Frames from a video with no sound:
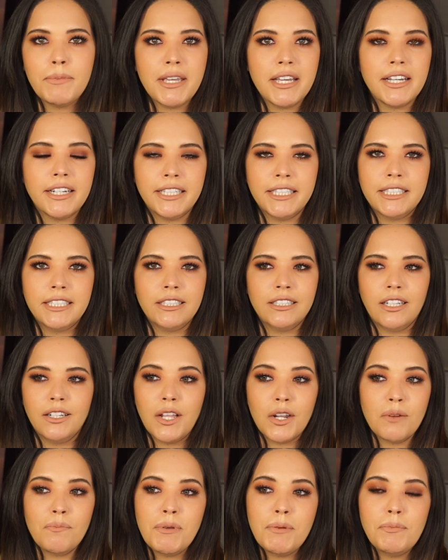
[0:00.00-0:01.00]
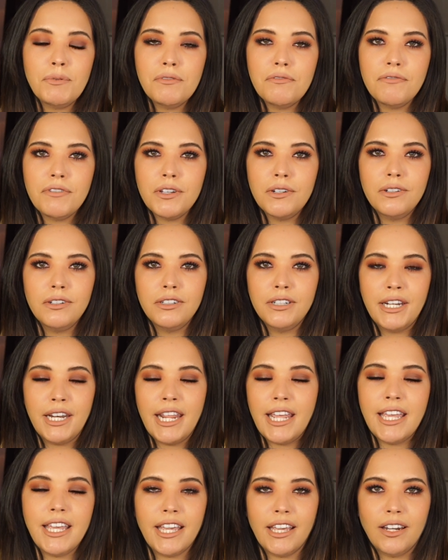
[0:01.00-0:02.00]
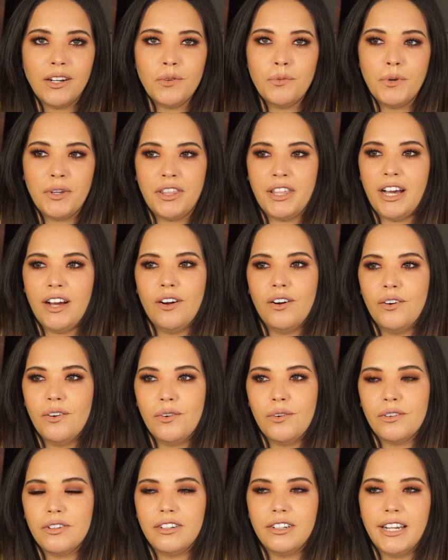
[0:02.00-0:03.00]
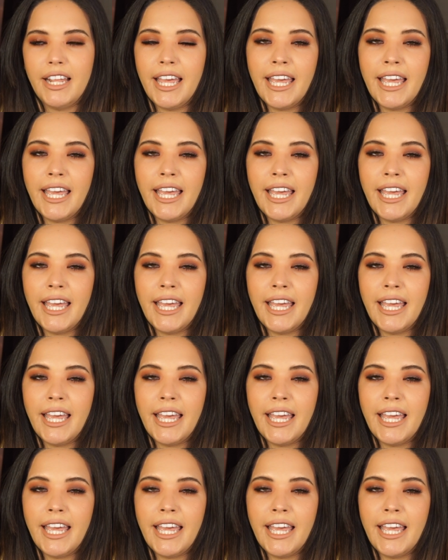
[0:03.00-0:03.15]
because a lot of people feel naked without